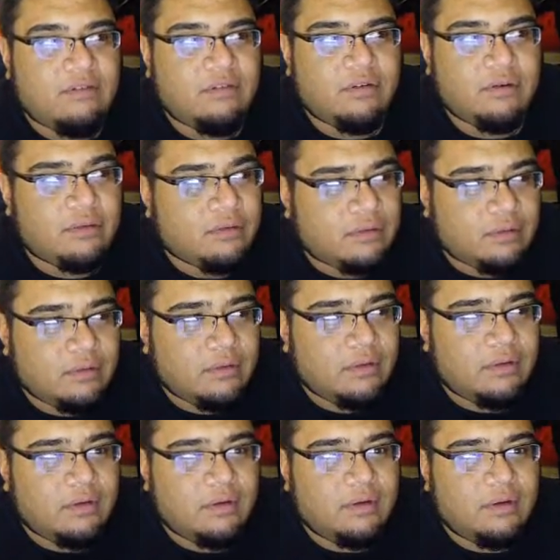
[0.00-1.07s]
ever,
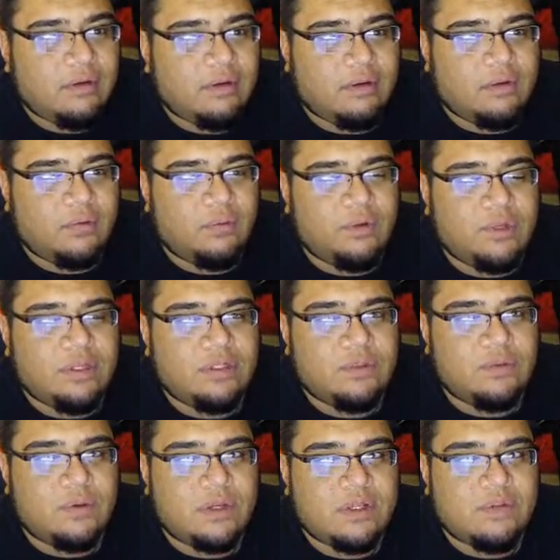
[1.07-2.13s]

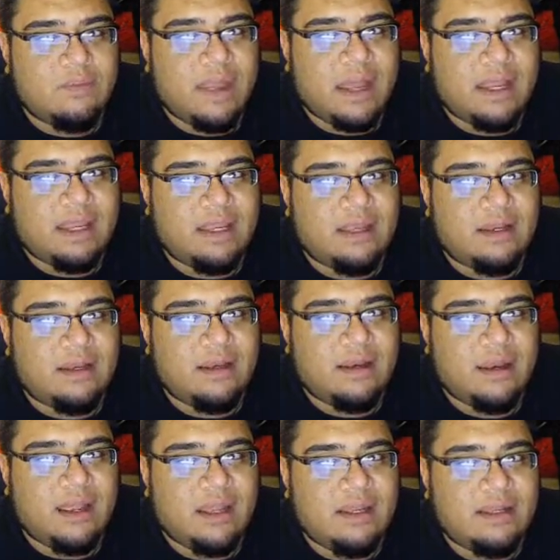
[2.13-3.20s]
which was back in